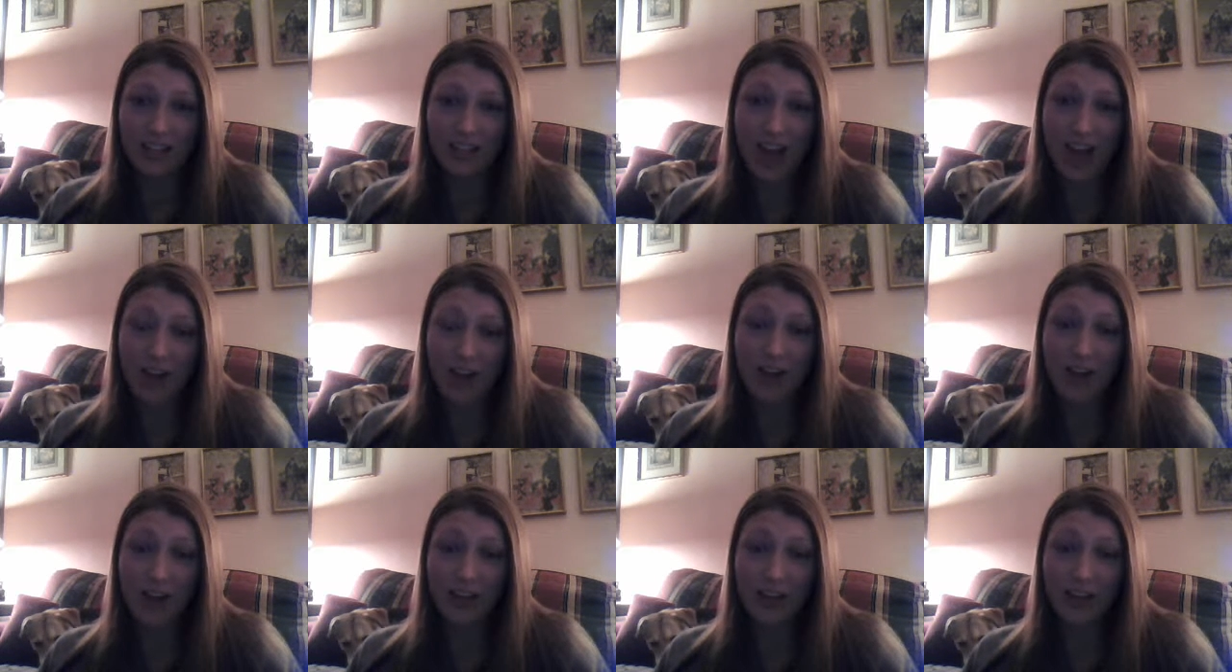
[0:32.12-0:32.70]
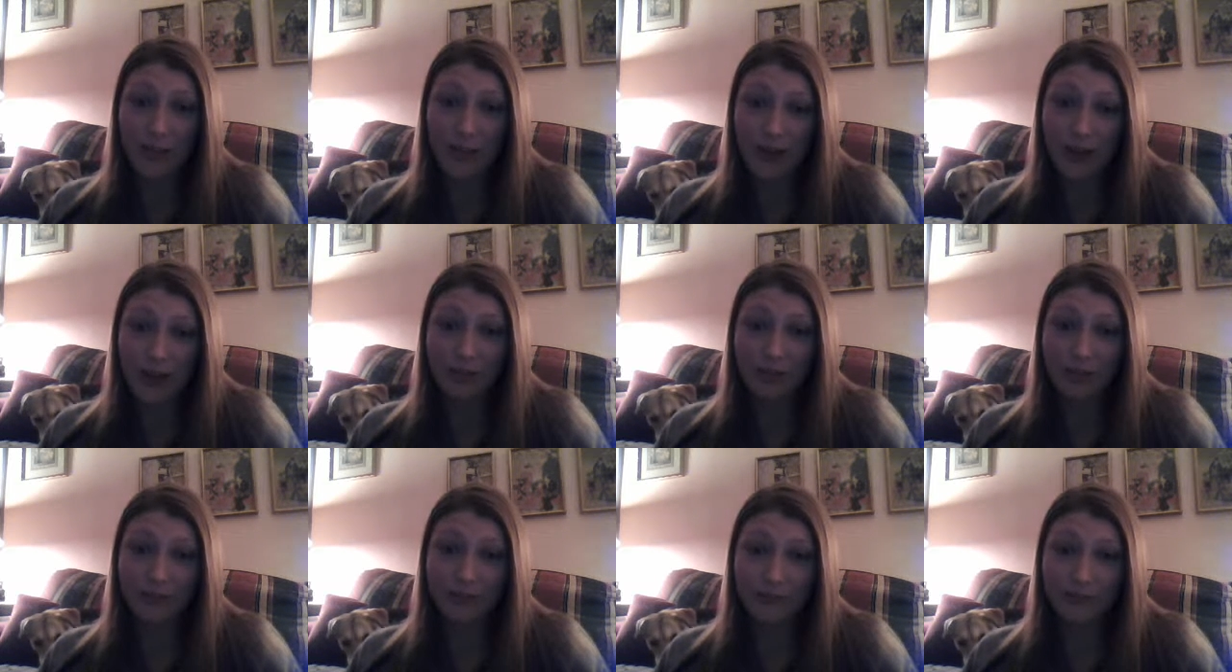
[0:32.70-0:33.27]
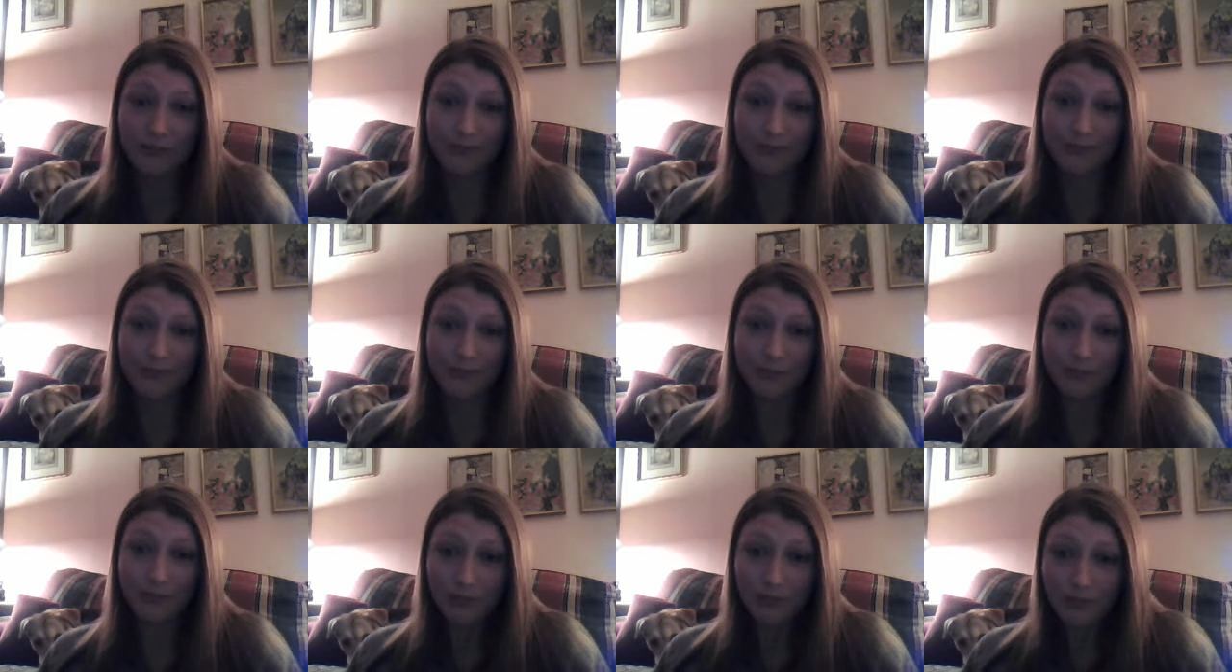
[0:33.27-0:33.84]
carrying them out.
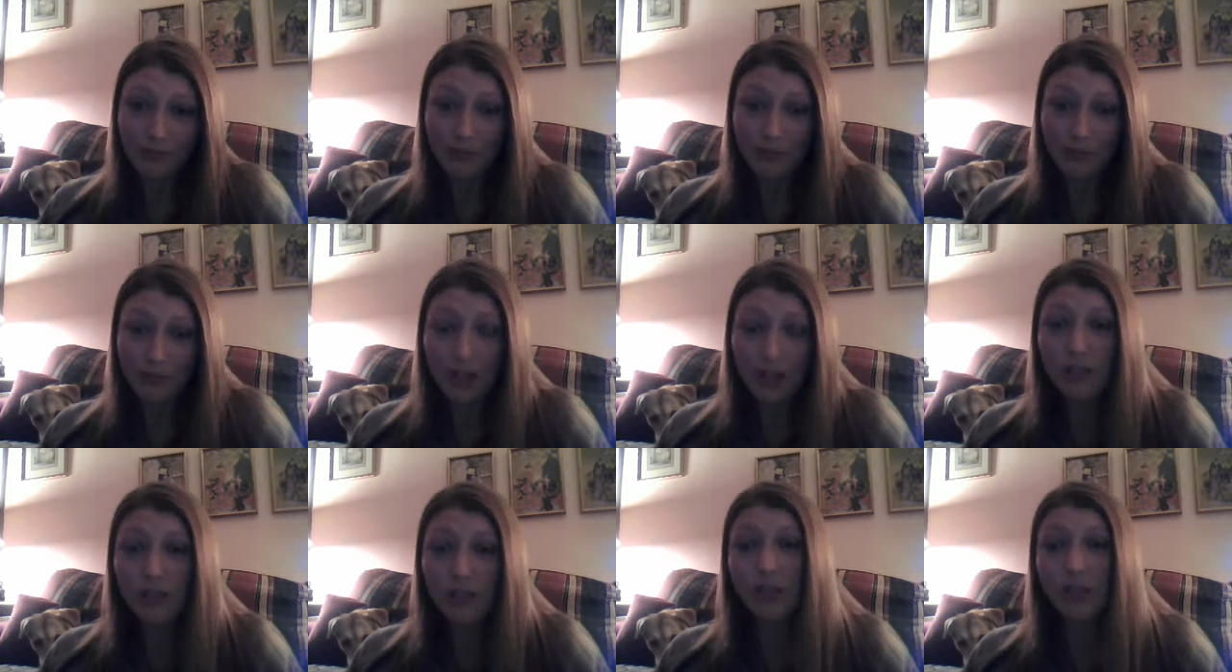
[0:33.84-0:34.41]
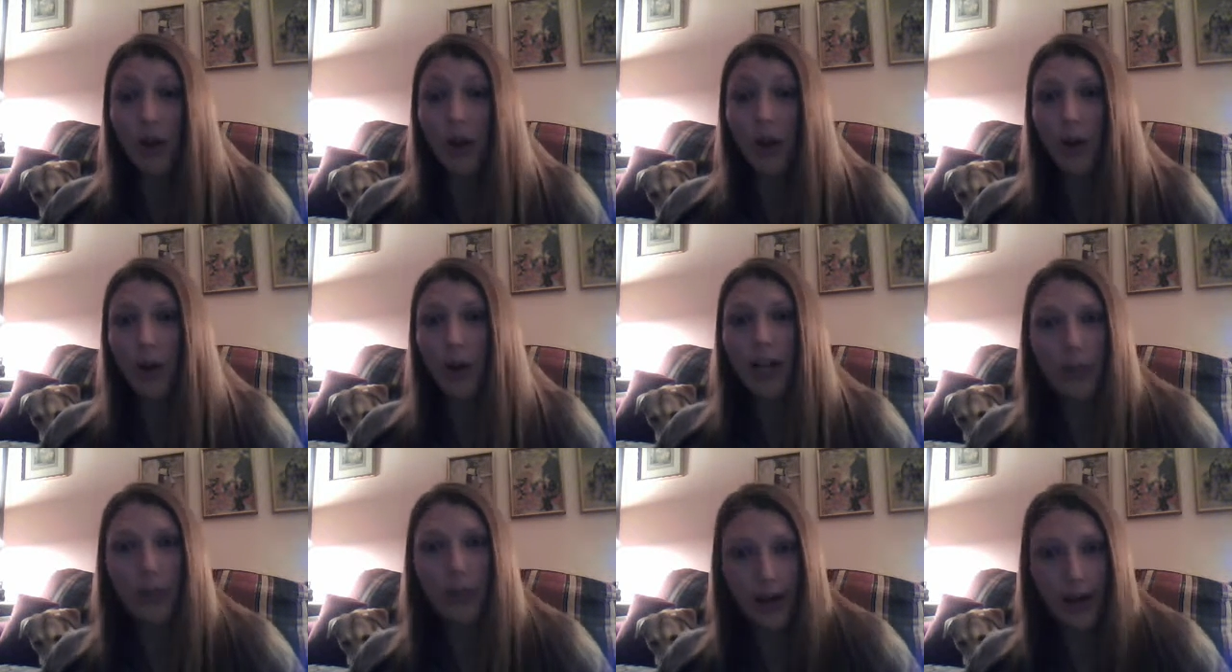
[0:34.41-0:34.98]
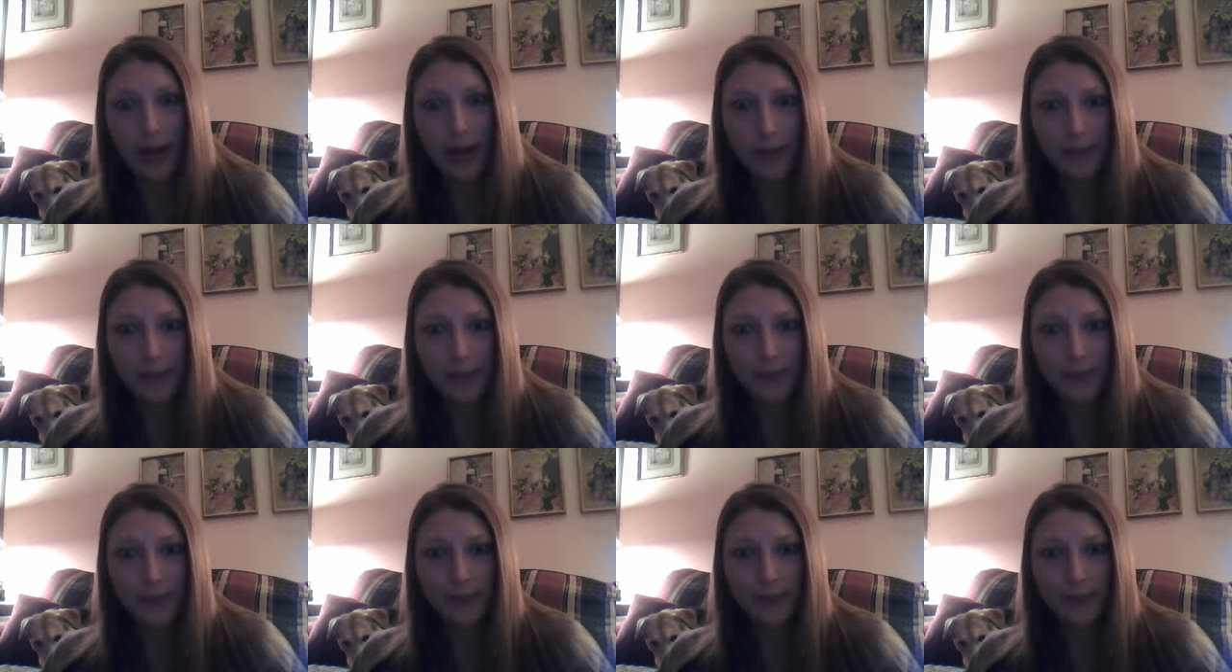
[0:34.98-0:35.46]
So anyway,